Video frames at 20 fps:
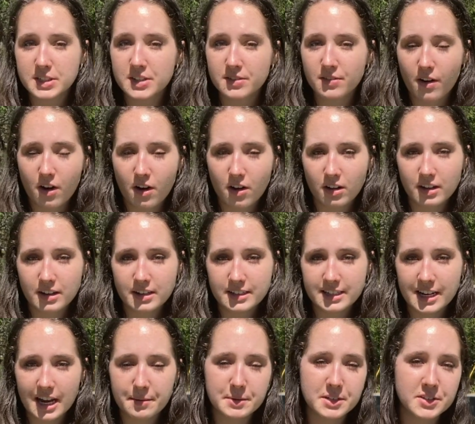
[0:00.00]
of all,
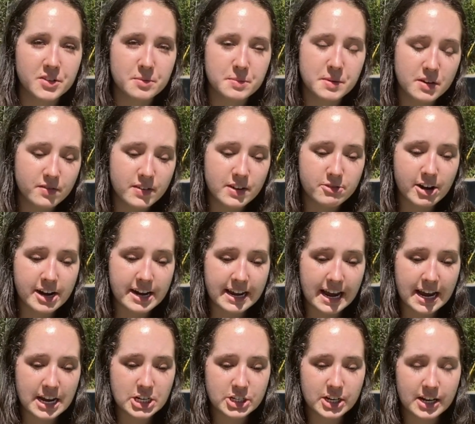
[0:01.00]
damage from UV
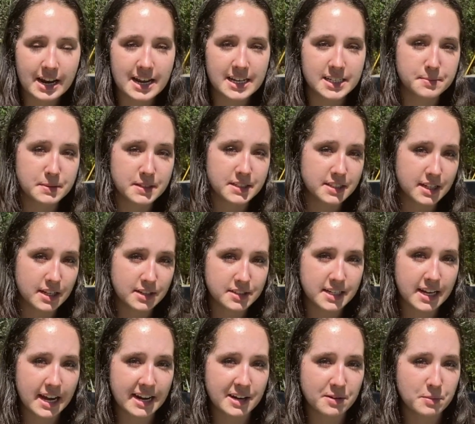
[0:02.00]
radiation has been
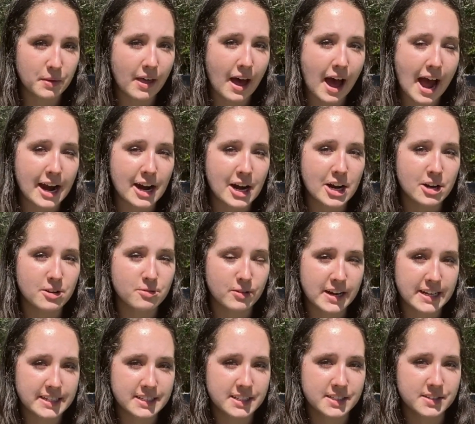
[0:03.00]
associated with higher
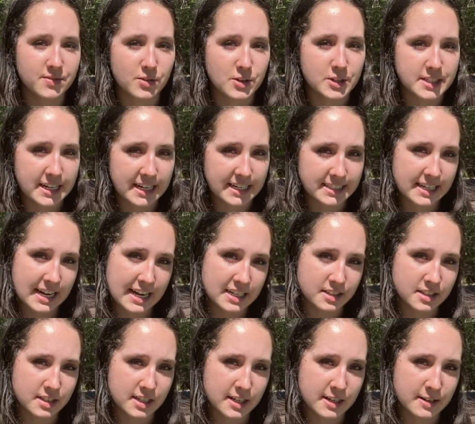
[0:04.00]
risks for skin
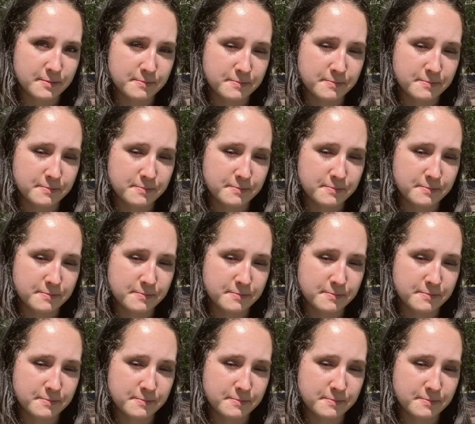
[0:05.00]
cancer.